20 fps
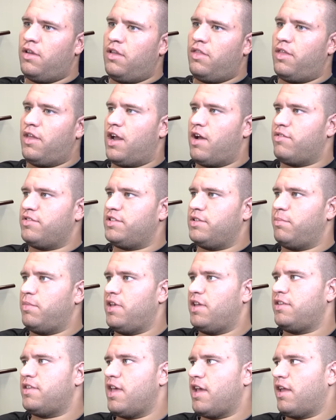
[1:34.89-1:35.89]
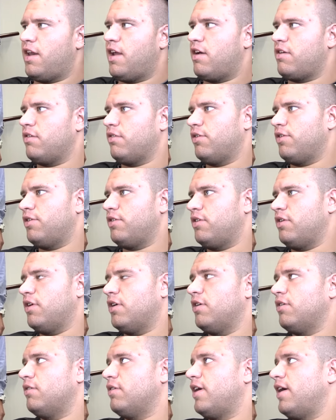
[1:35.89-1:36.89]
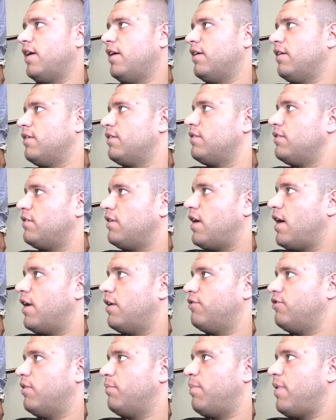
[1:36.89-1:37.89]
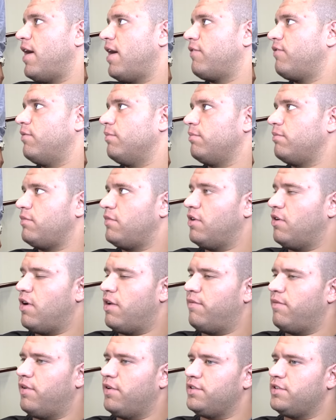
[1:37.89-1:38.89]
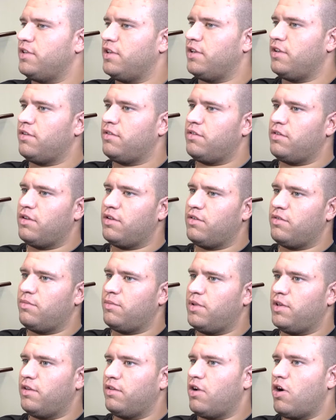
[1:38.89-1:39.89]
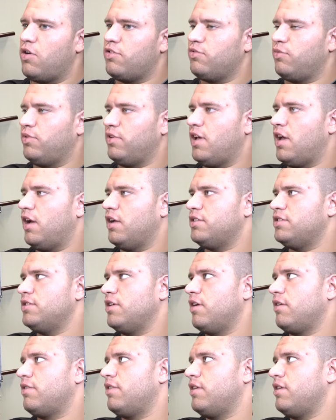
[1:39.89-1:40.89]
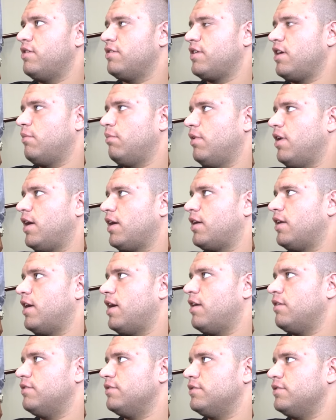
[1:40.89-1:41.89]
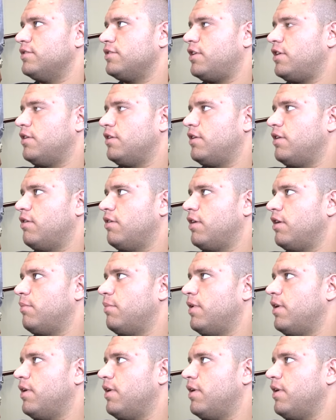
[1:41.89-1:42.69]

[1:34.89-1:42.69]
then obviously being taken out, you learn, you know, hey, how to jump back from, you know, adversity. You know, I mean, coach Lee Elch and everything, you just got to block it out and just continue to get